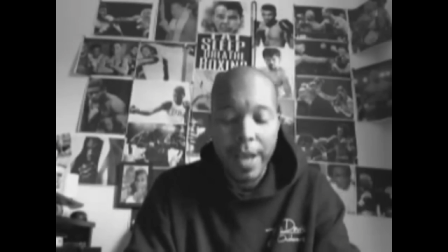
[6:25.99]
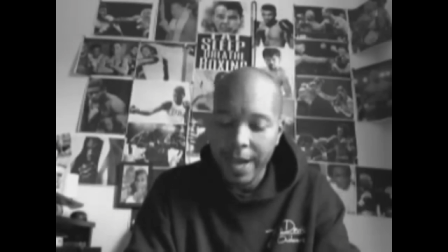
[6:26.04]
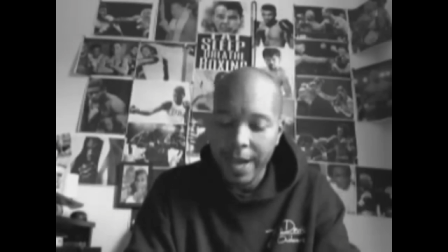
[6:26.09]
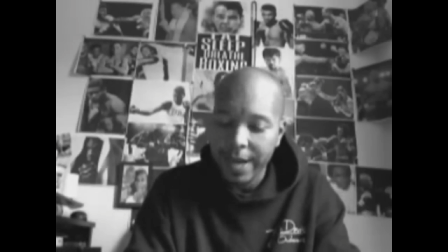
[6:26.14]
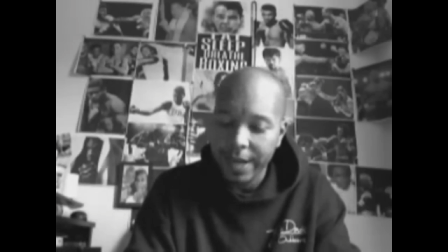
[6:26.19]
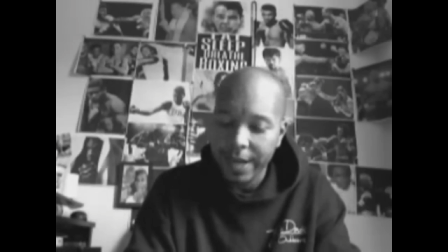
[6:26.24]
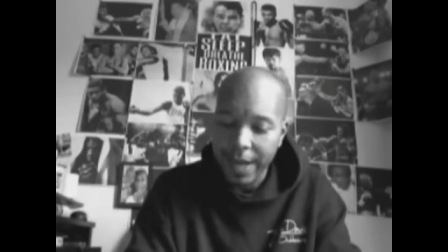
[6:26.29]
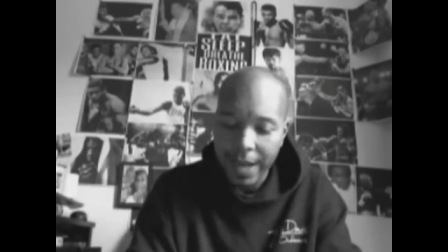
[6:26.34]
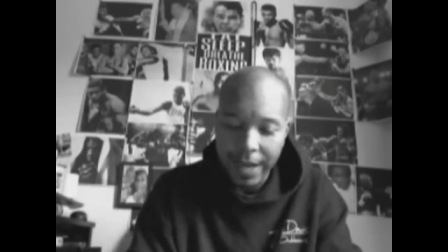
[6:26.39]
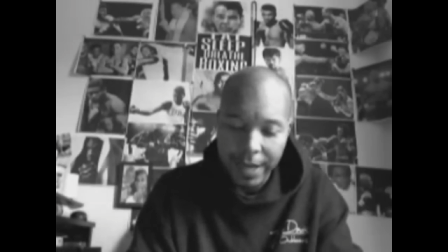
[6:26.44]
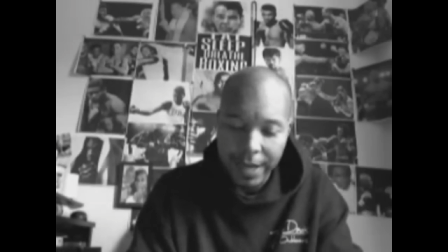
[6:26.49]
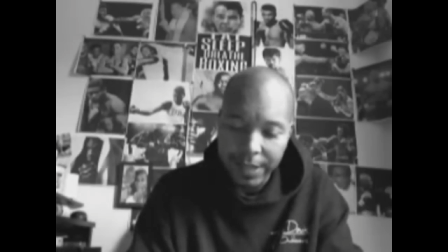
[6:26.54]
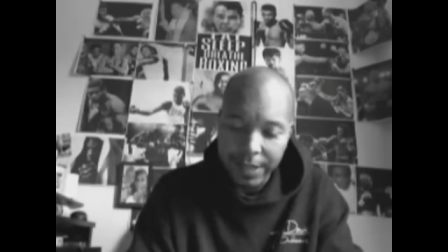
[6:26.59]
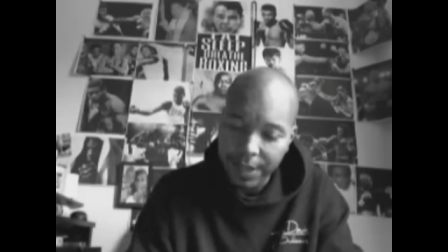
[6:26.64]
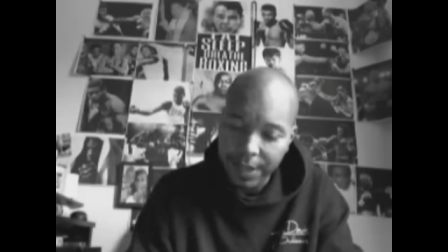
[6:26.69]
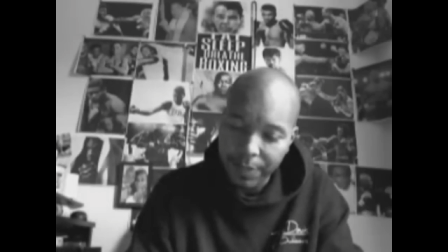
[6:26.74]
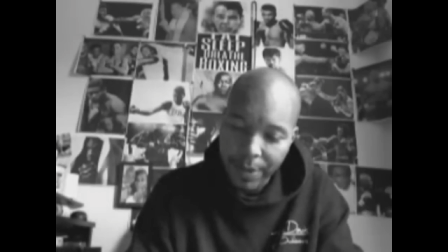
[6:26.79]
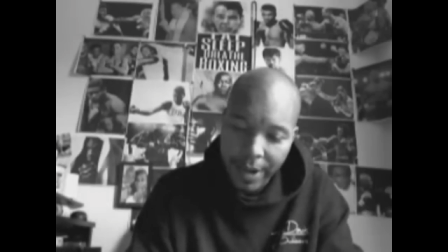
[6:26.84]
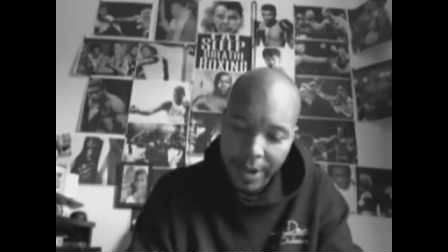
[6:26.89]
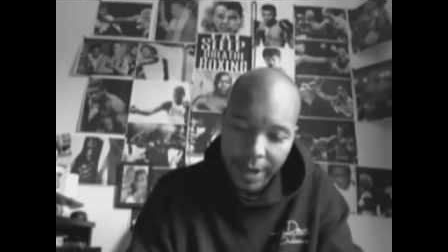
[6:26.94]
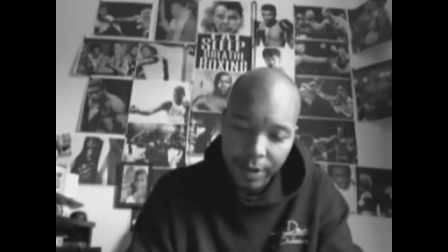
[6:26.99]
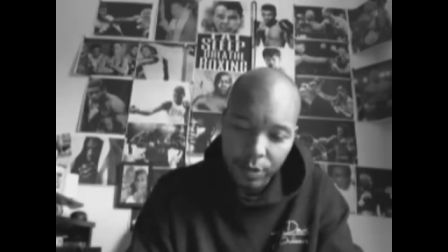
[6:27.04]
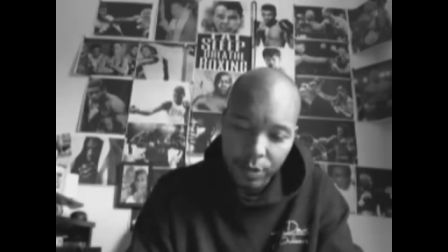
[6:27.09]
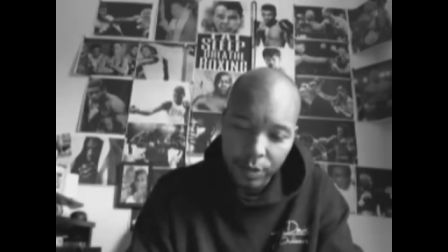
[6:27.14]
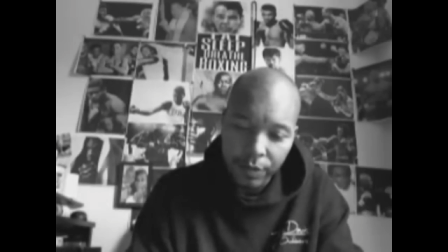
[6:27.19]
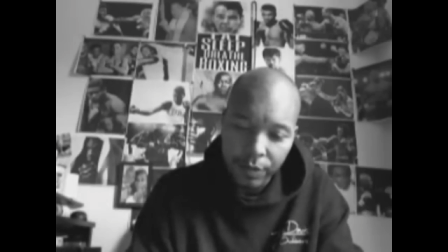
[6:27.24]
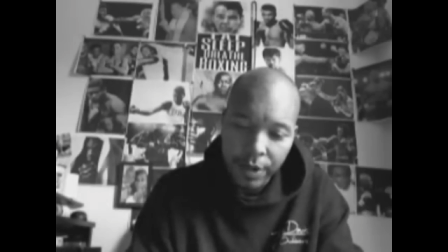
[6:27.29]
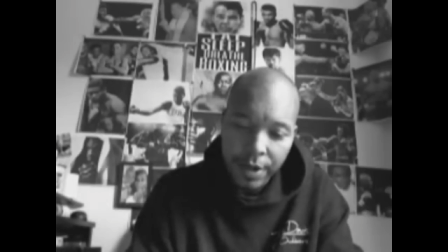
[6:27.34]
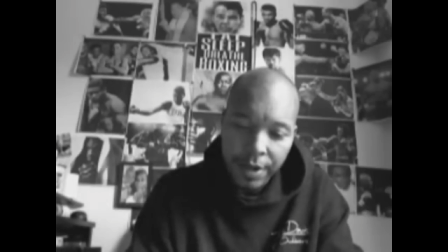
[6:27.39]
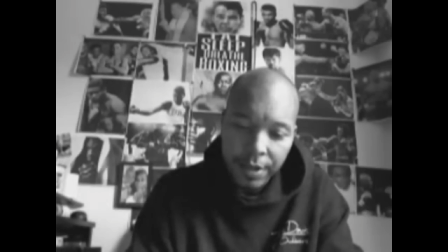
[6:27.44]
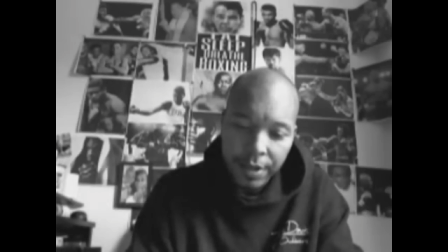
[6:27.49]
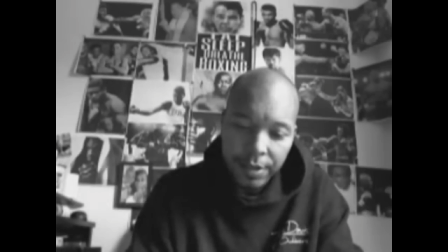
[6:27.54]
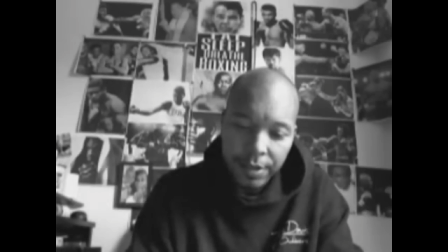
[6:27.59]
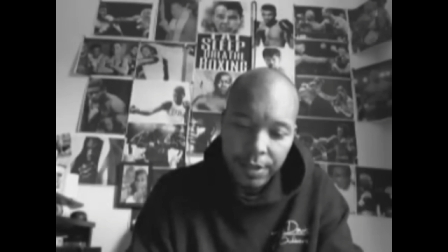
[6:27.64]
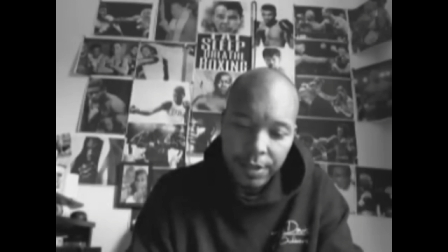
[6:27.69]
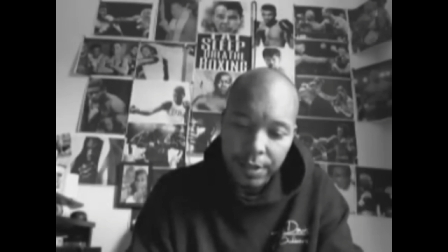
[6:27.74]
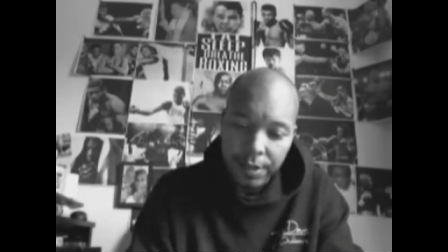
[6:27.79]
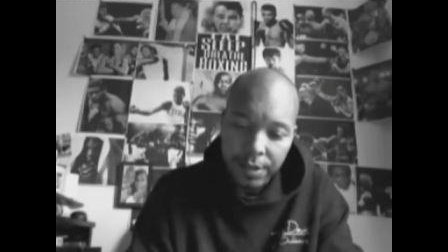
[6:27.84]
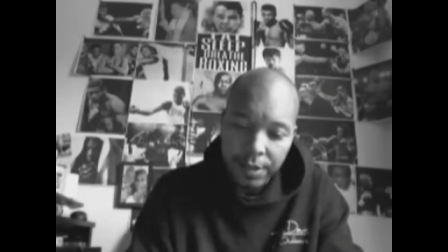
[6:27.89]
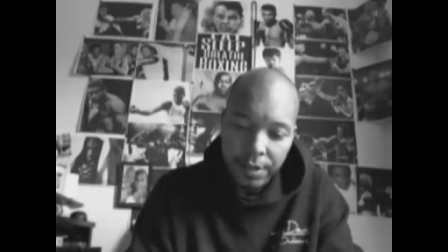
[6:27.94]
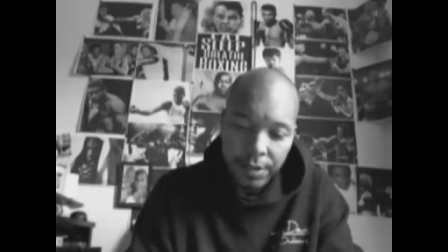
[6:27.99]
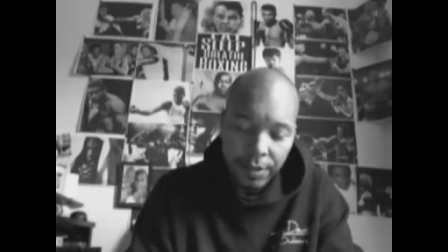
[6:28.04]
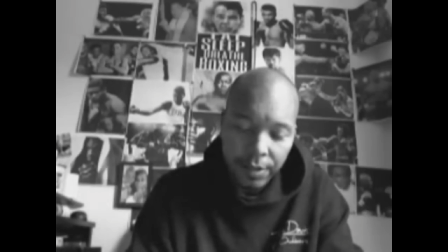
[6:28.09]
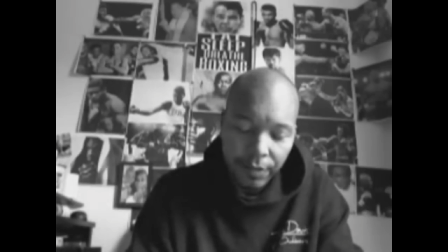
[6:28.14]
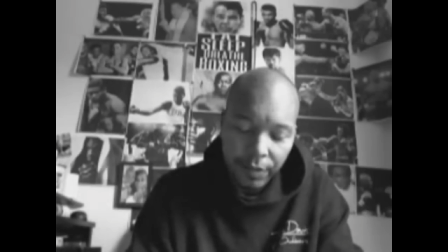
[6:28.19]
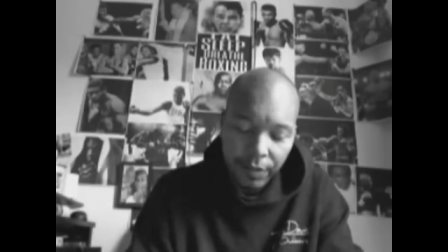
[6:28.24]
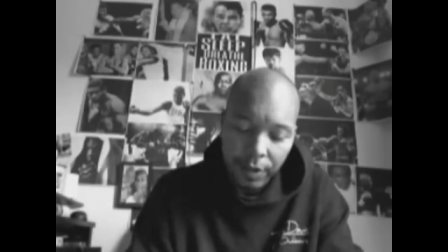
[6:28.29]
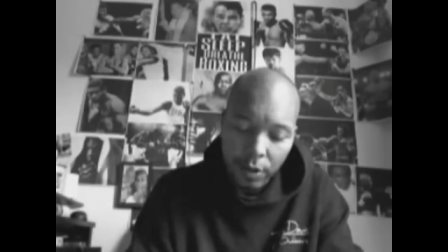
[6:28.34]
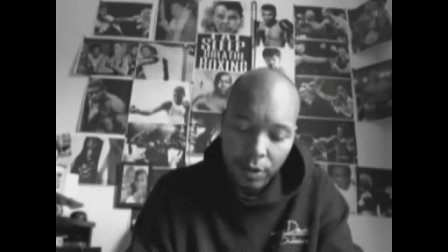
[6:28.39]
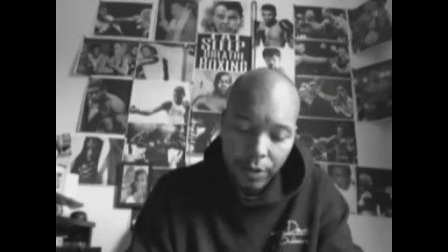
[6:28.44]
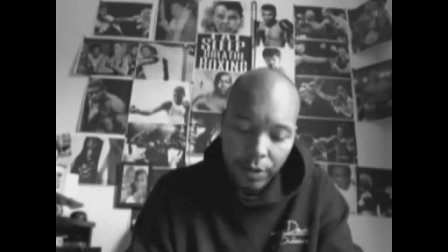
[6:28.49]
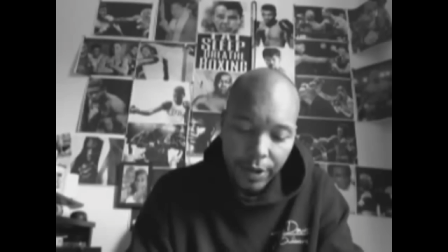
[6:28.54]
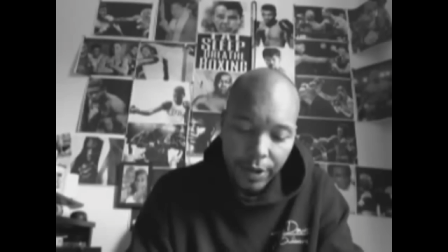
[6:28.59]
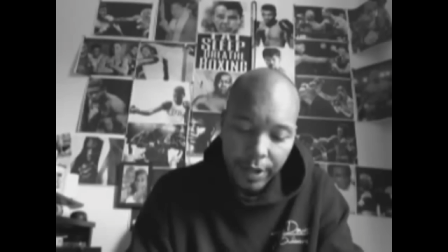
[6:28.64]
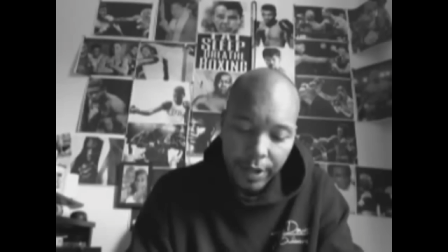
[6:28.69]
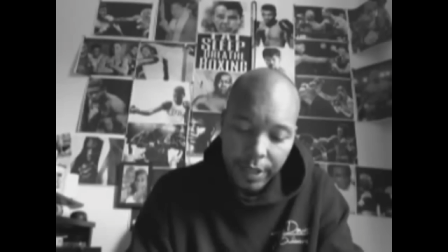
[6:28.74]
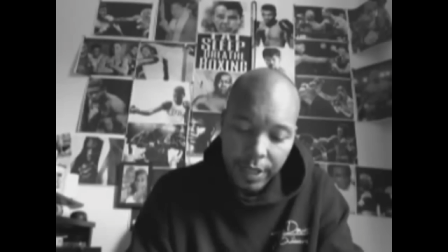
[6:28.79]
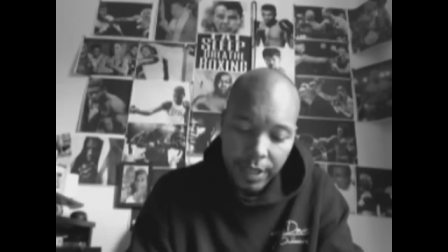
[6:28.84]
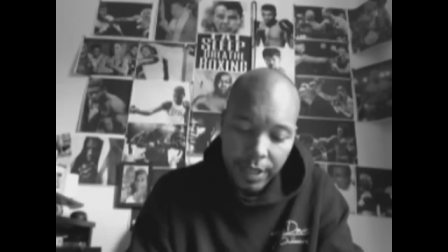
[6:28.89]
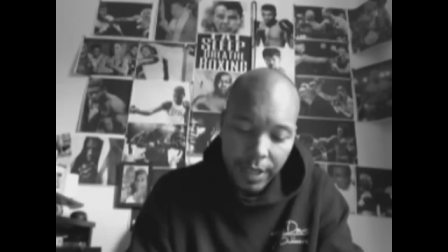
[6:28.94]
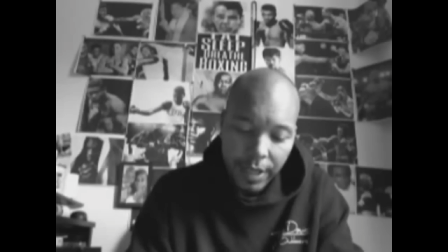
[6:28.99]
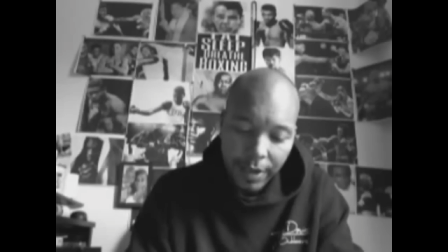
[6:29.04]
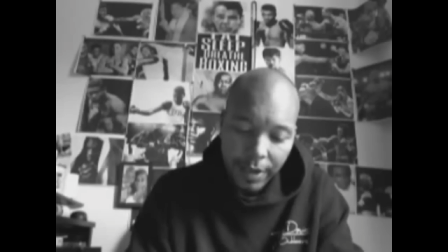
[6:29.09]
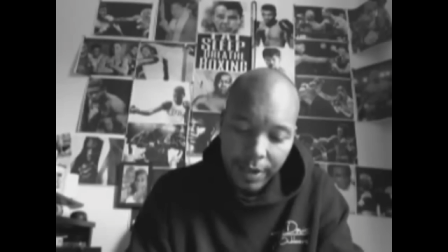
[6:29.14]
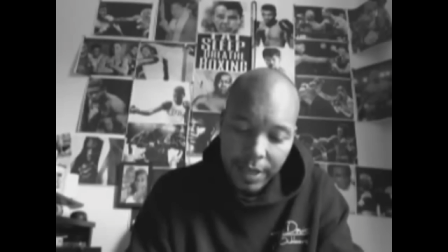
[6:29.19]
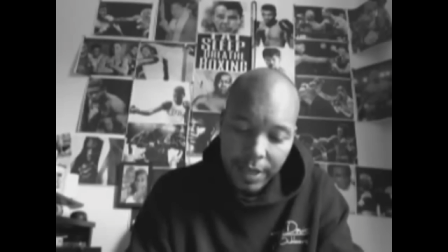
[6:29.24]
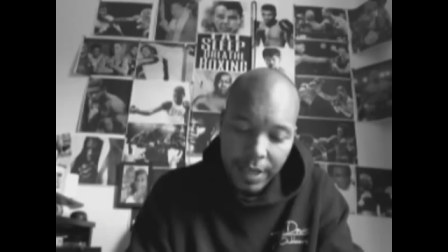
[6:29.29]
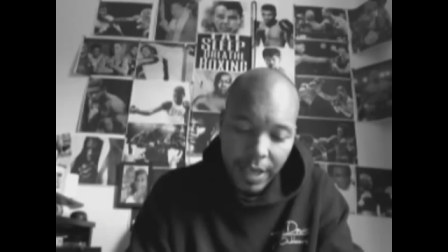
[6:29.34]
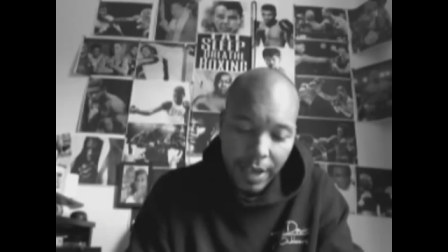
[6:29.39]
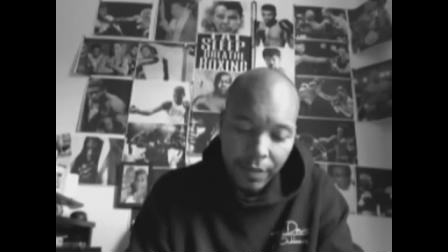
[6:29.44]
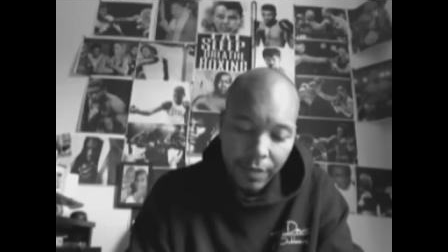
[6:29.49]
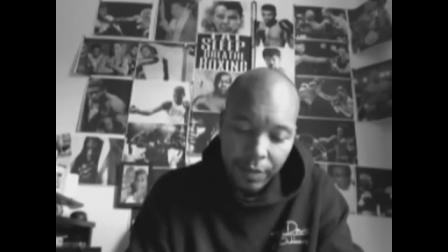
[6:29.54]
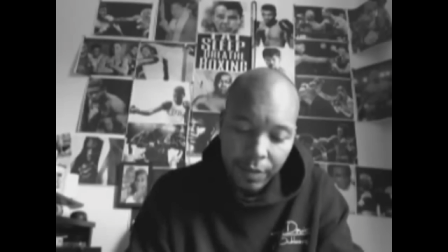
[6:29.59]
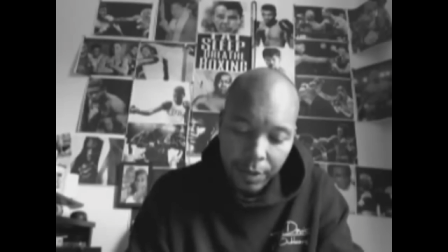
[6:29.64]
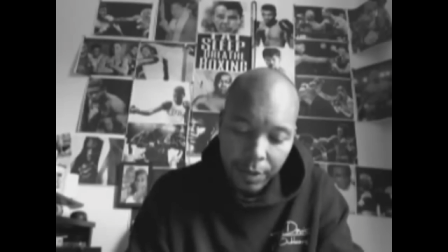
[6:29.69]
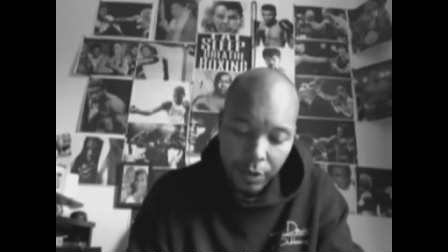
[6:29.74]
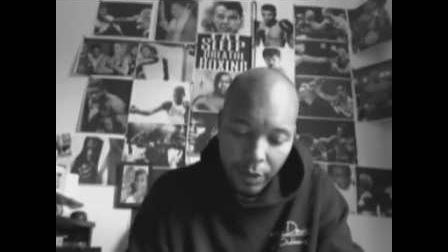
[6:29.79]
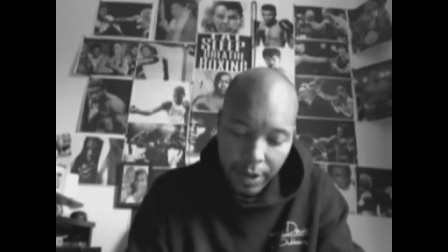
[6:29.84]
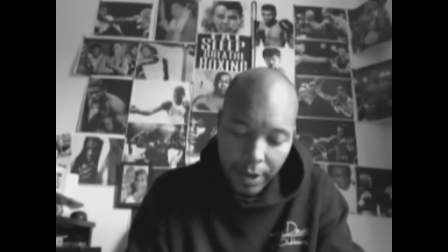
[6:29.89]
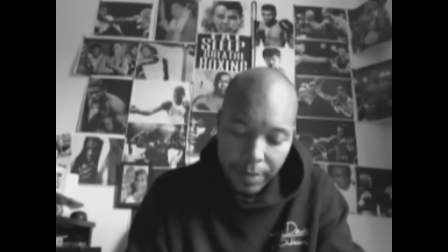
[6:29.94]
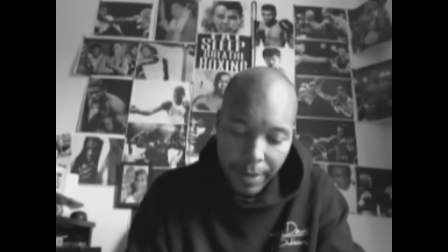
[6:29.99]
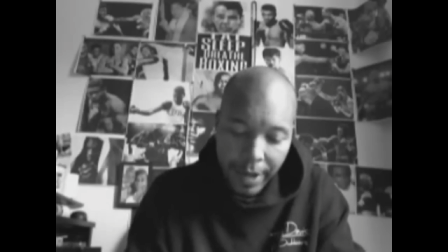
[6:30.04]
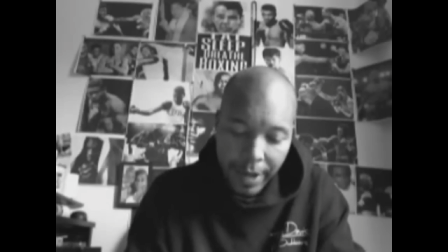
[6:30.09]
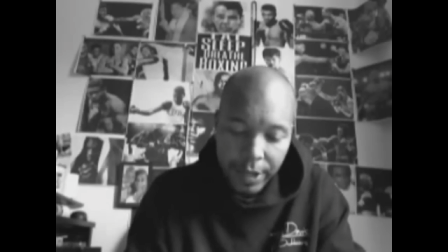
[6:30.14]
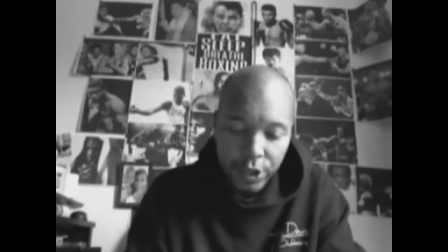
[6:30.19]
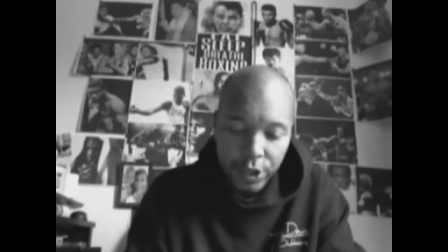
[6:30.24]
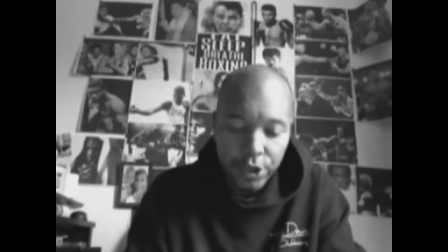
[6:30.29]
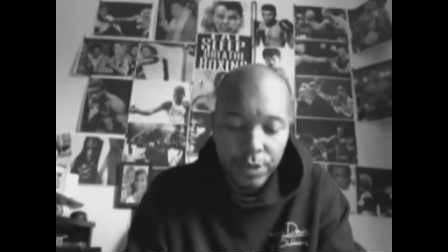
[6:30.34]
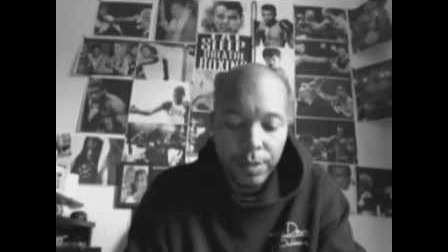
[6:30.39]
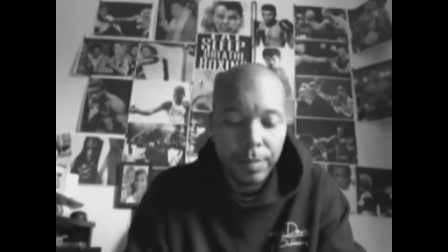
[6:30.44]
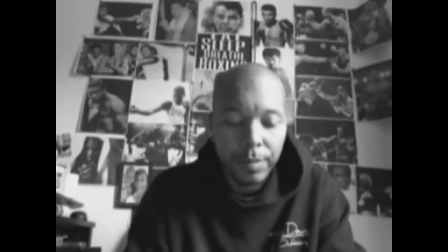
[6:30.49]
I got I got to take my hat off to to, to Viloria. He gave, he gave him a great match.